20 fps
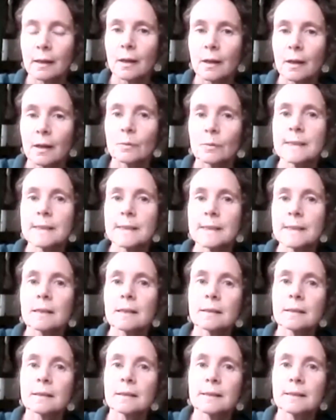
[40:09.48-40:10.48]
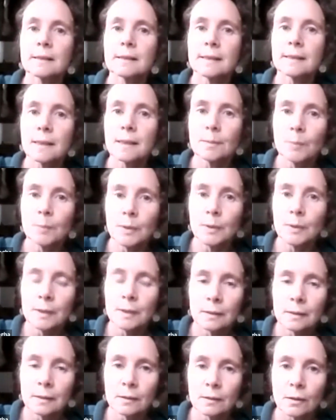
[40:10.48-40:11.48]
we tend to deepen in the
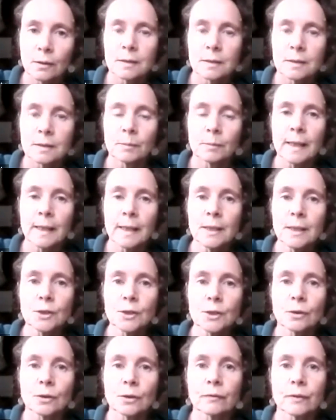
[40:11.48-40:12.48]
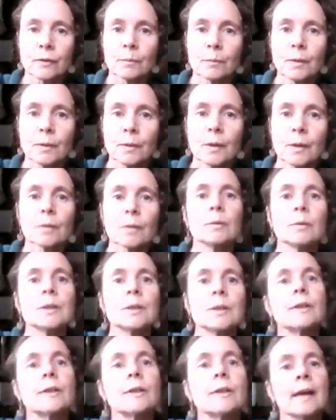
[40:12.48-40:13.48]
contemplation of them,
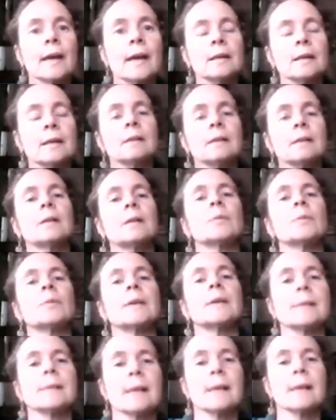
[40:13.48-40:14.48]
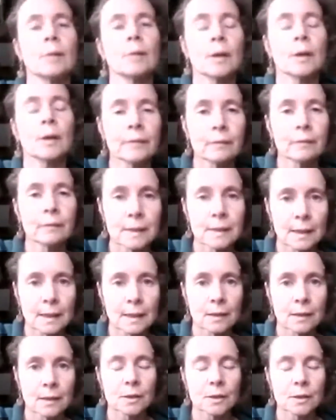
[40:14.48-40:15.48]
which then brings out other
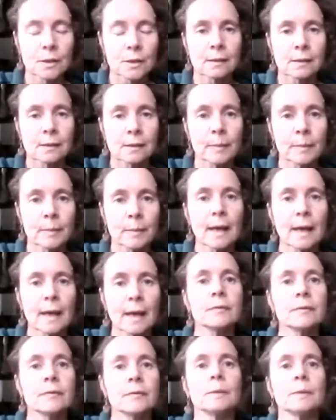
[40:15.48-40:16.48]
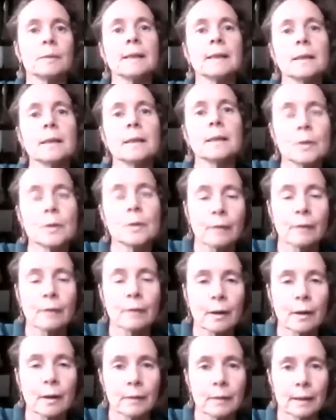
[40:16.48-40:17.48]
intentions in our behavior. We keep
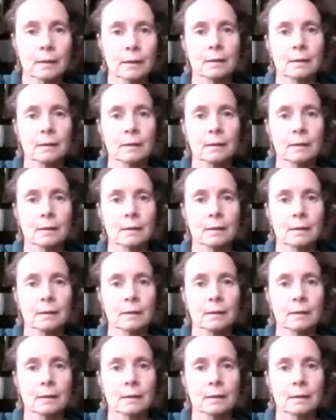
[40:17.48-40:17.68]
growing,